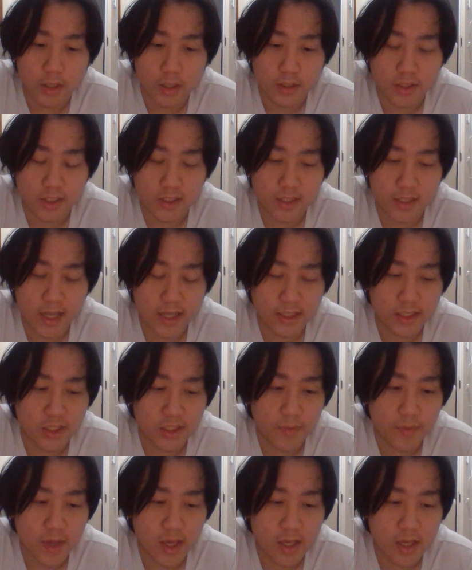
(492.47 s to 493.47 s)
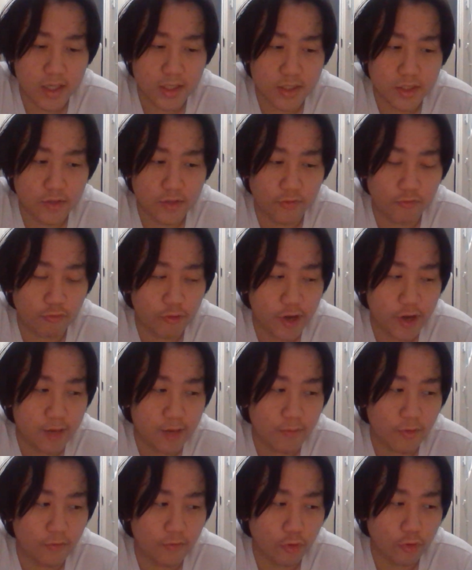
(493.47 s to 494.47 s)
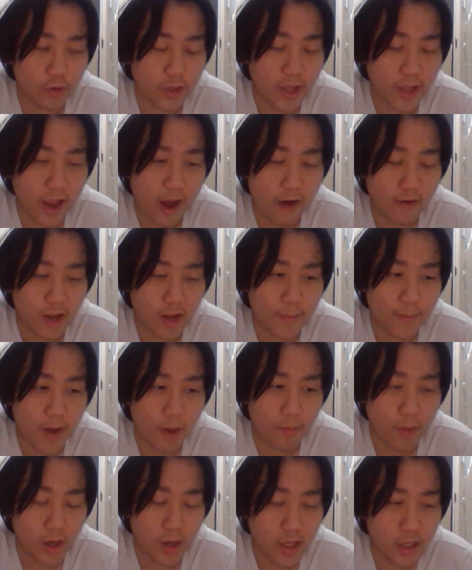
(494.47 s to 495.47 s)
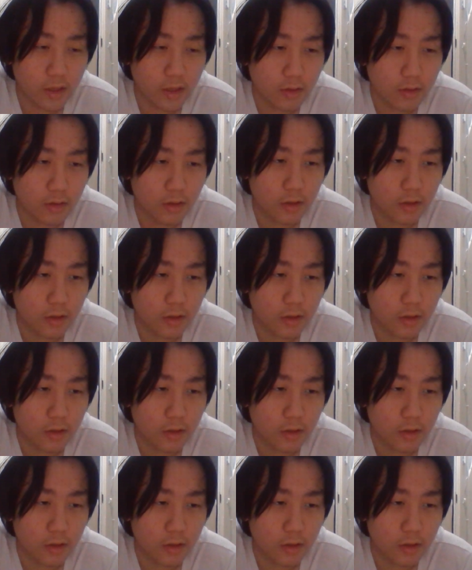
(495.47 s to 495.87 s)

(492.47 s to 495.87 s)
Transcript: Success to me is the freedom of not caring about money.